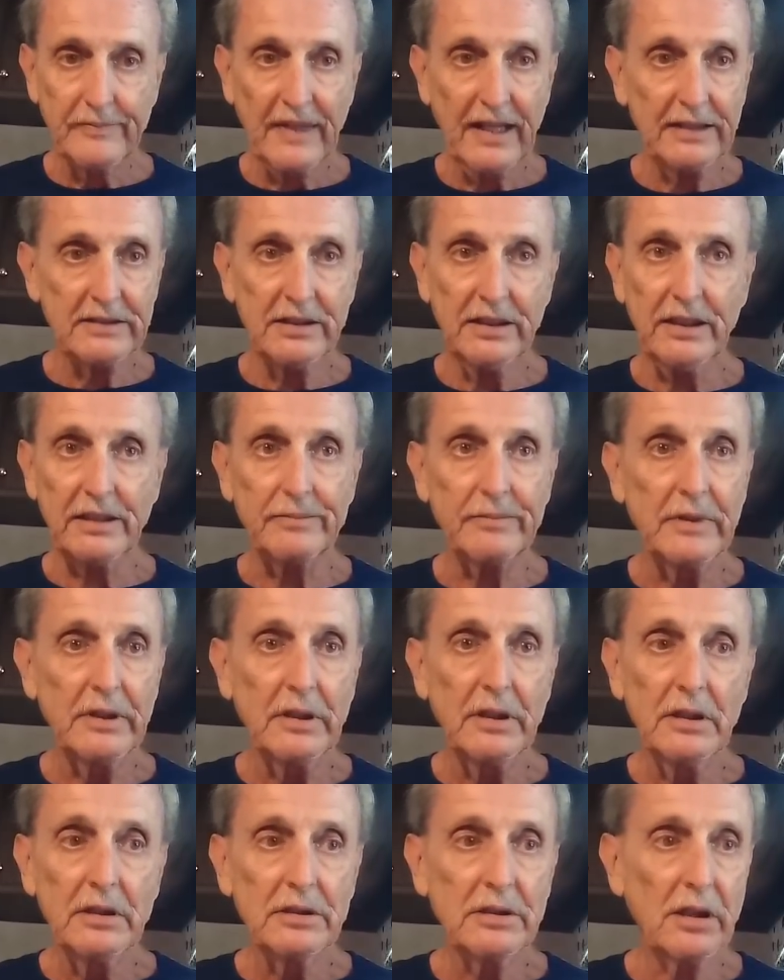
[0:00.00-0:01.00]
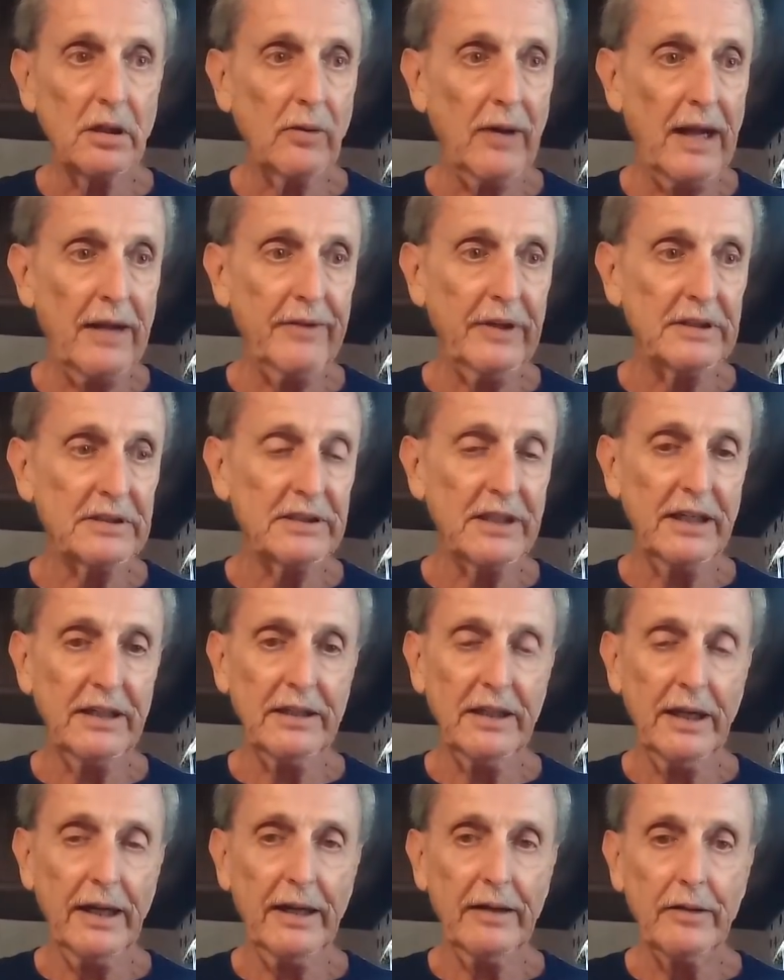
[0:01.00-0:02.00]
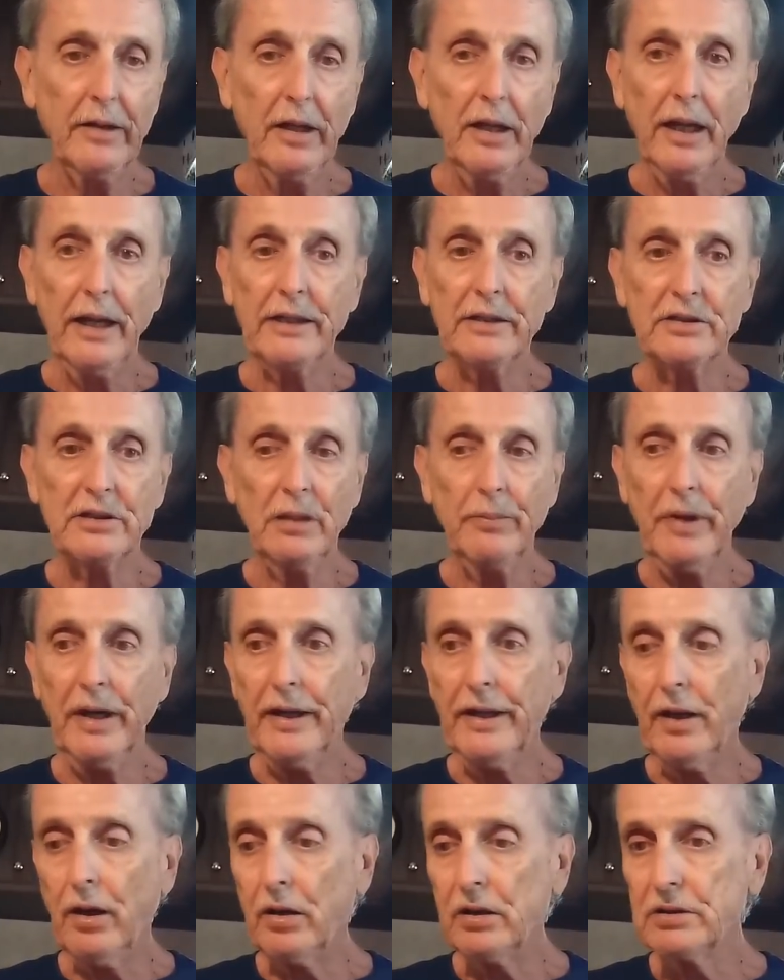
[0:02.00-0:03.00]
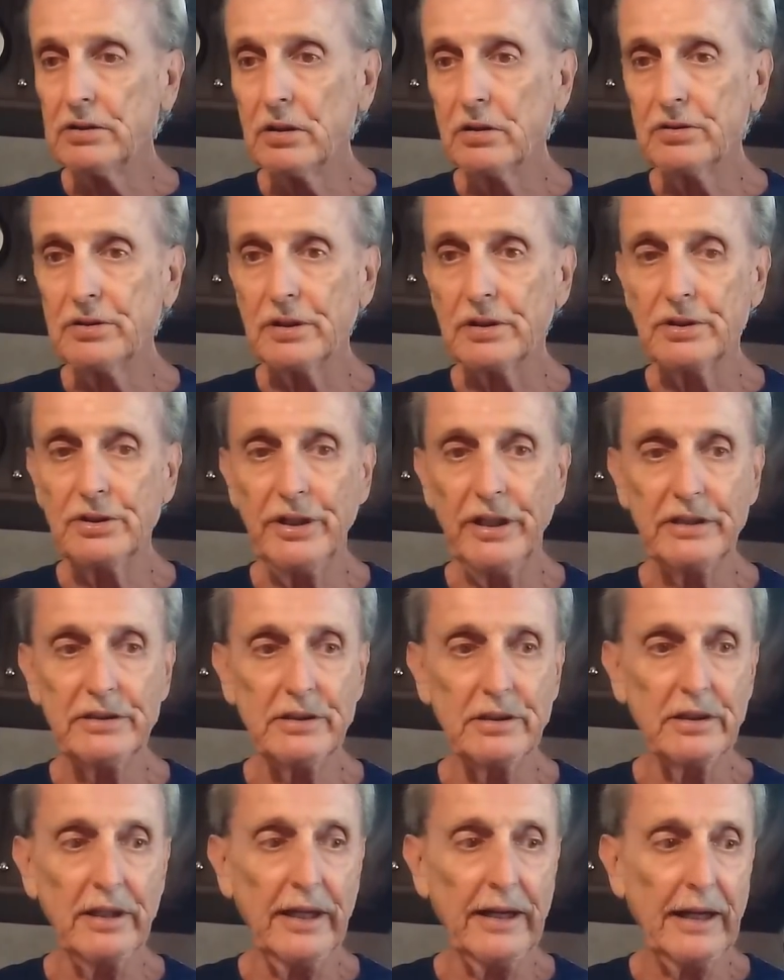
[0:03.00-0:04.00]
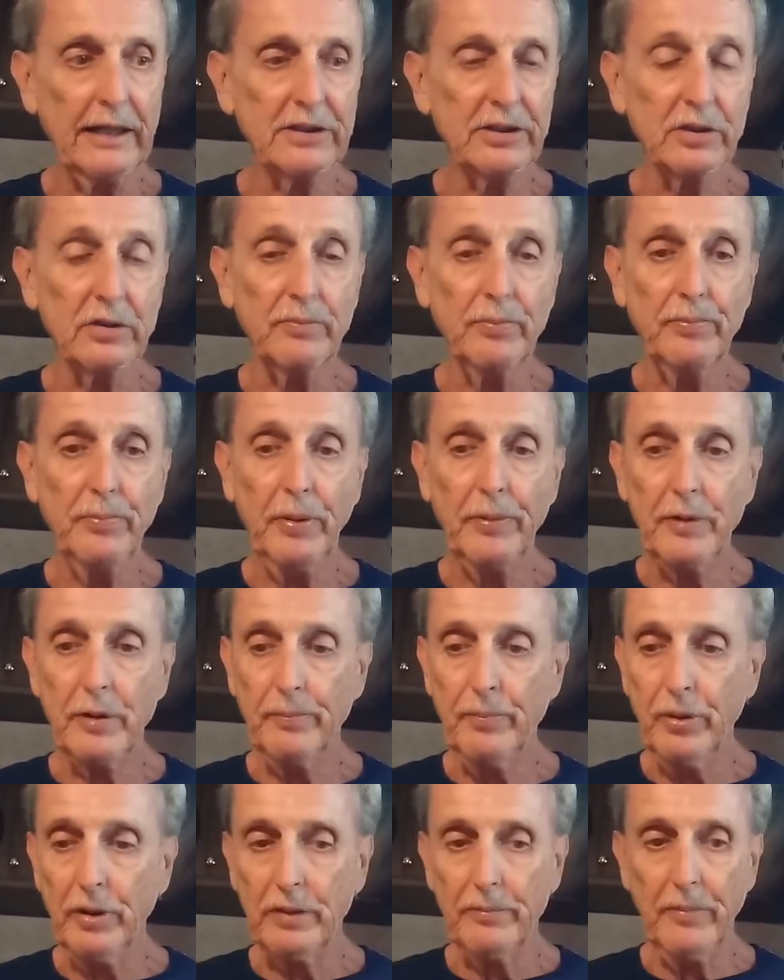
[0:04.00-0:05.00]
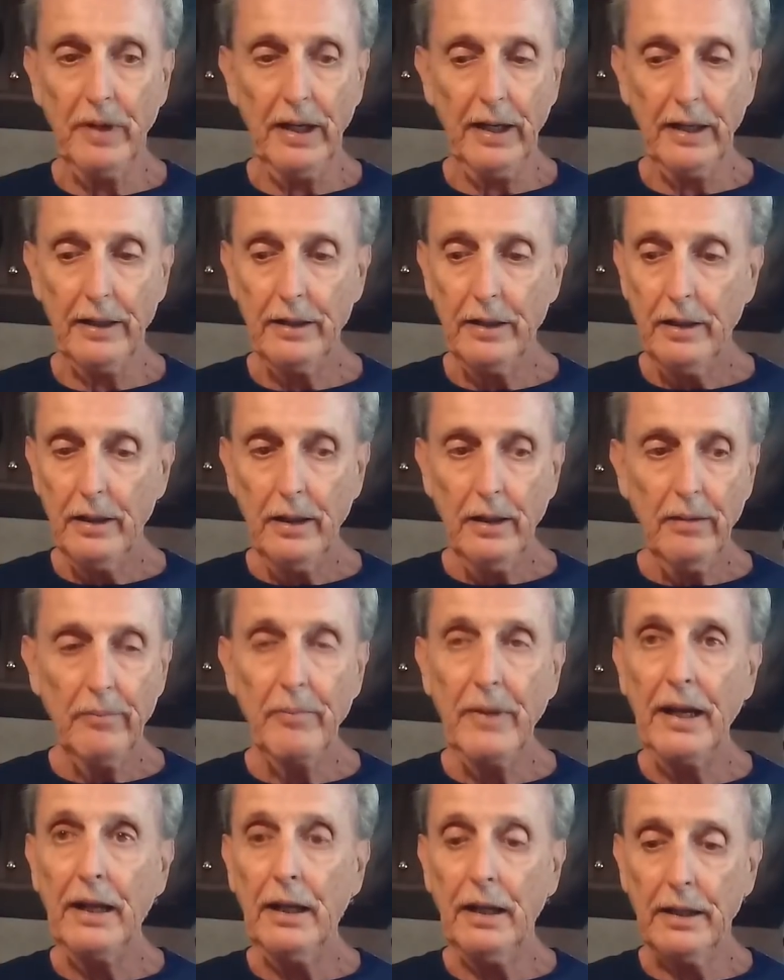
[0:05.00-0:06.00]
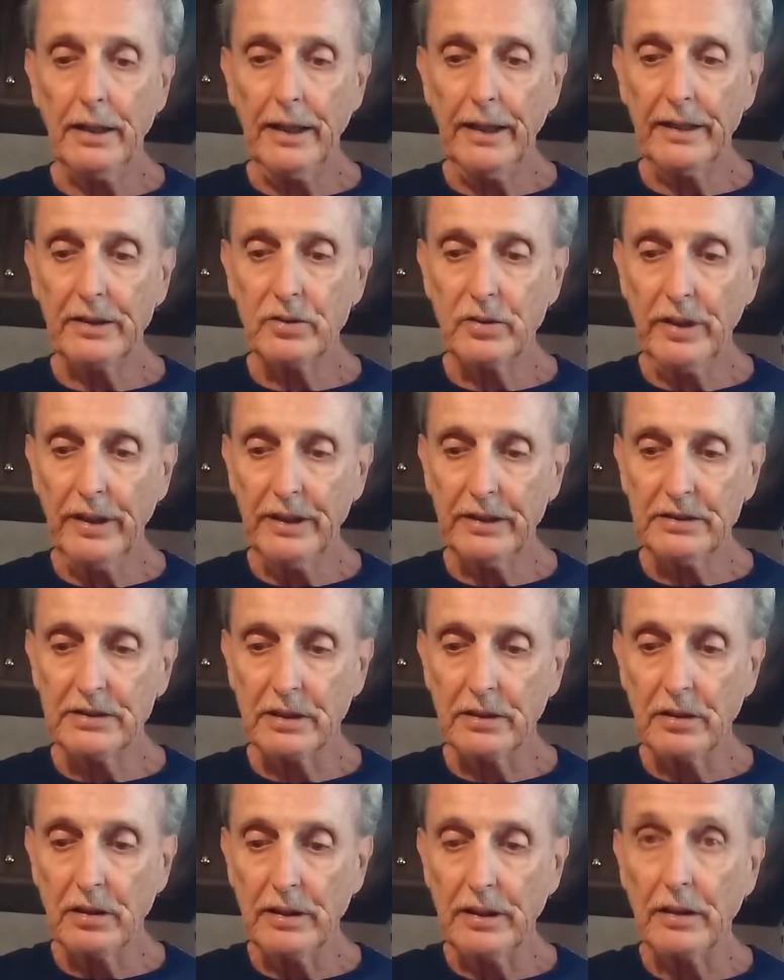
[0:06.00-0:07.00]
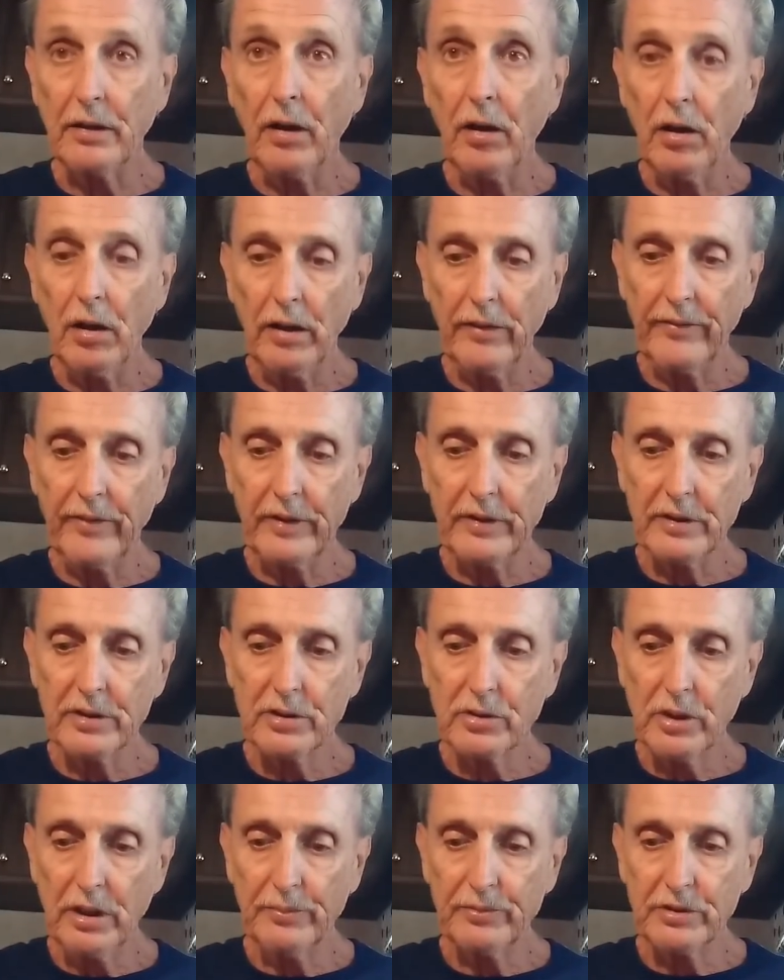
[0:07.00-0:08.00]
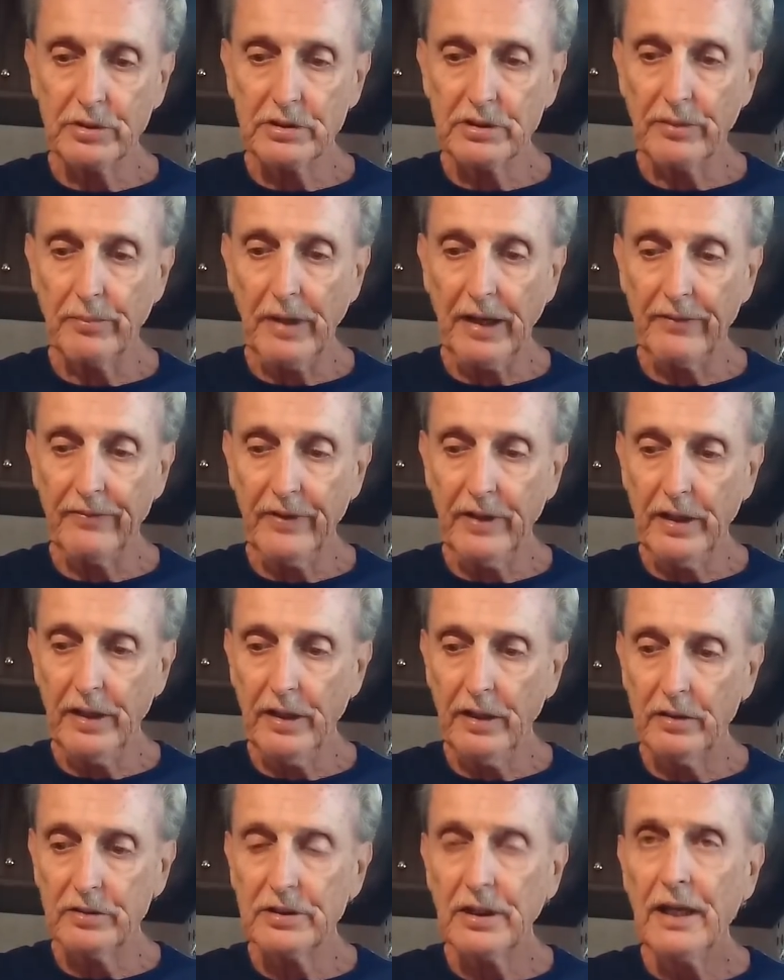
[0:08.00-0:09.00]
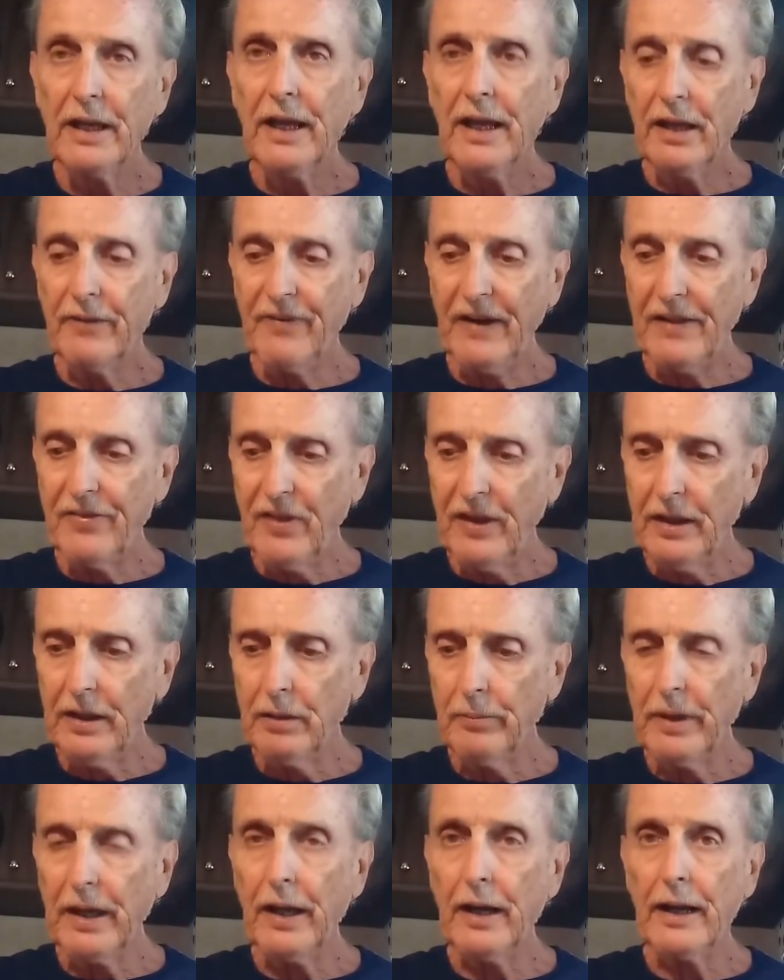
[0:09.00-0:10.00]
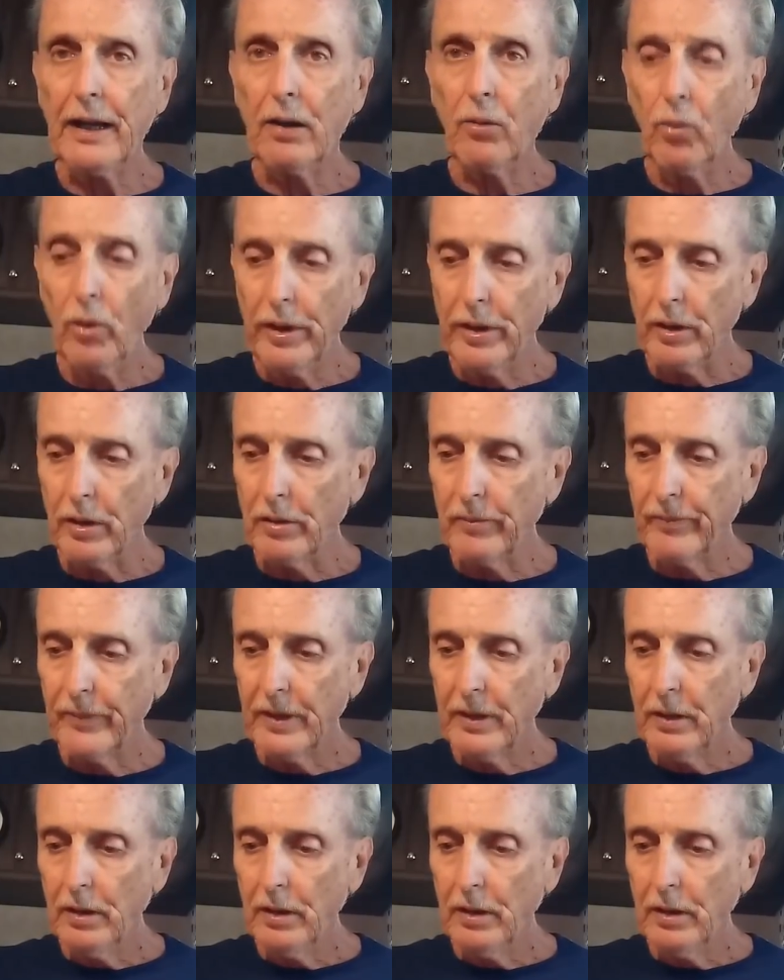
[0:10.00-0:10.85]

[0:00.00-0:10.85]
that's it. So having said that, and somebody also suggested that I should put my mailing address in, in all of the descriptions of my videos. If I think about it, I will.